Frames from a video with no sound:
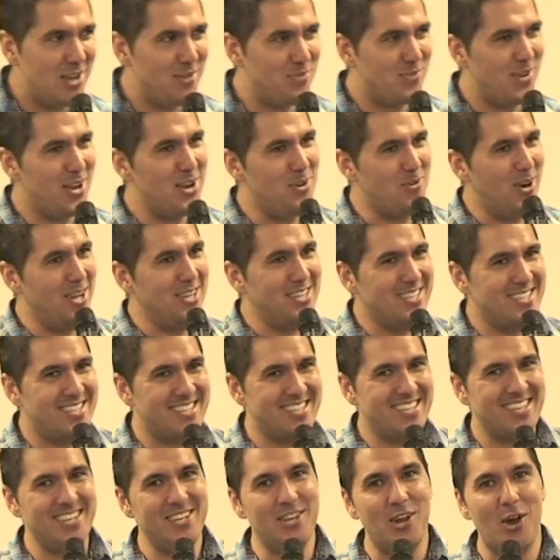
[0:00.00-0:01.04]
if anyone's,
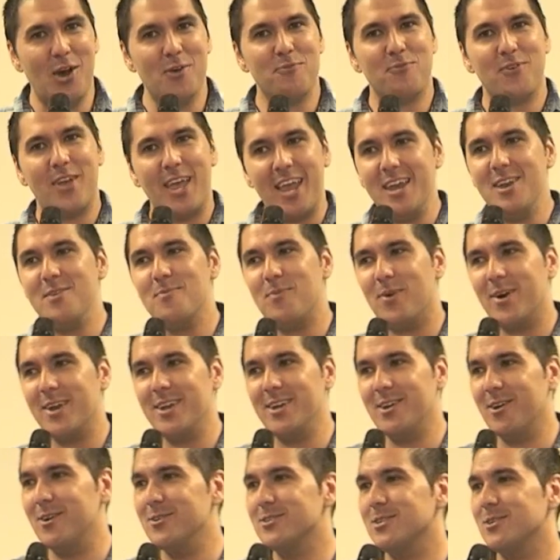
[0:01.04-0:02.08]
if
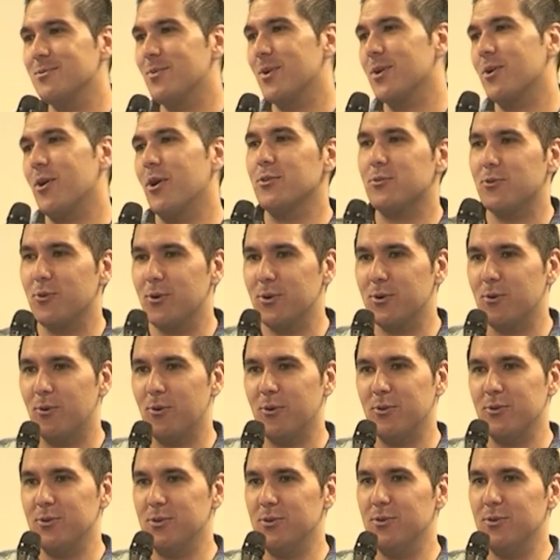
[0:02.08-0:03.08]
anybody knows anyone going through it or